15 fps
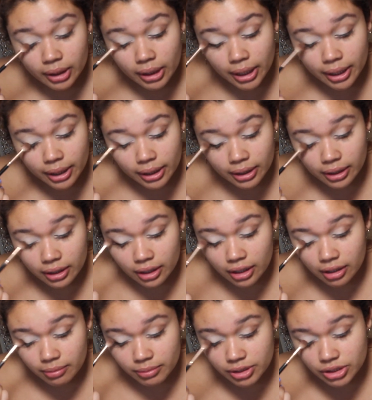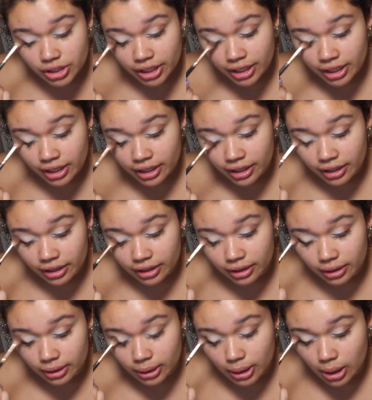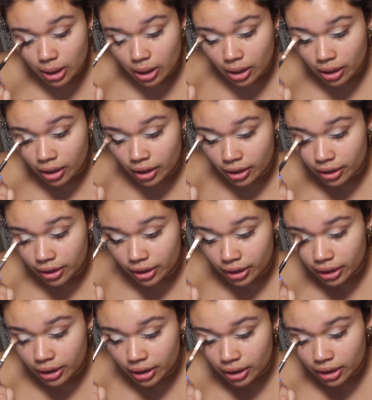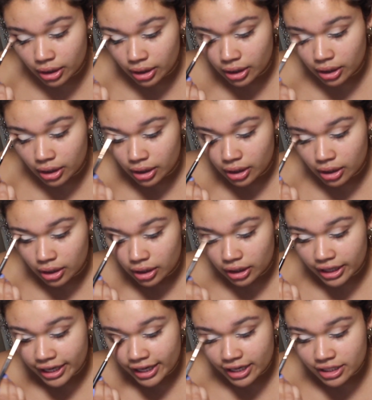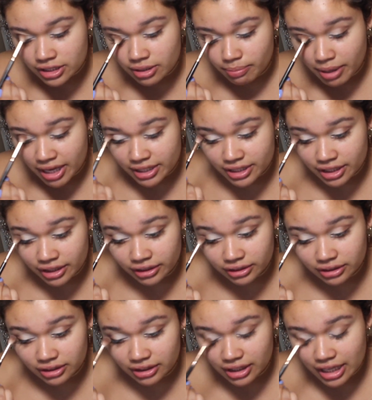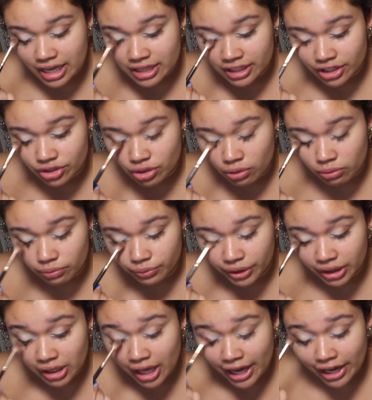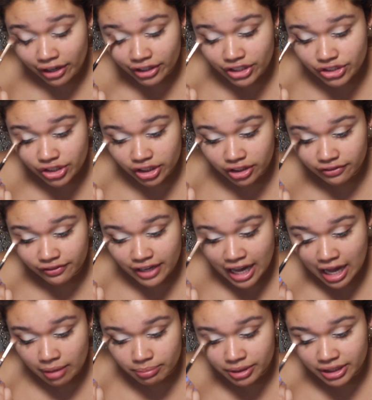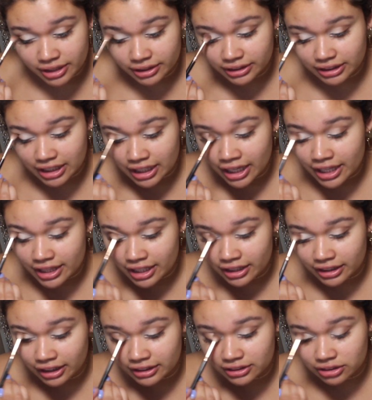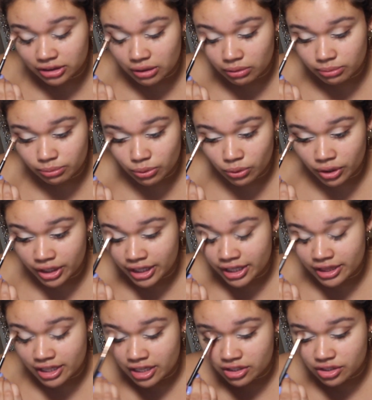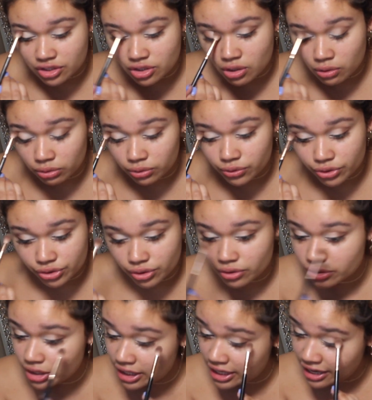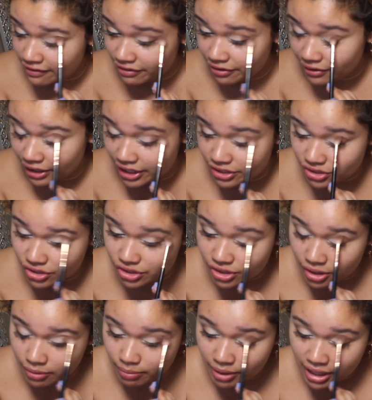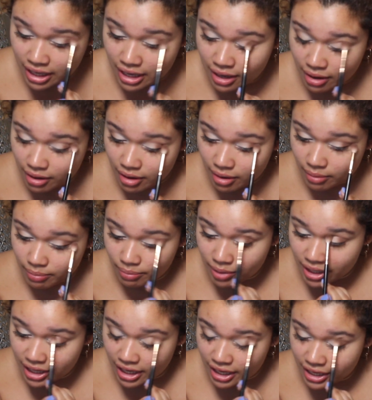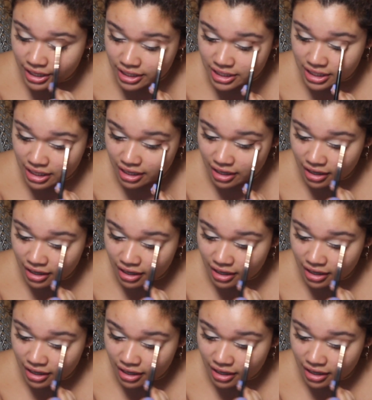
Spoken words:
like him and Jada are like independent and they don't rely on each other for happiness, and I think that's so important and that's so crucial in every relationship, because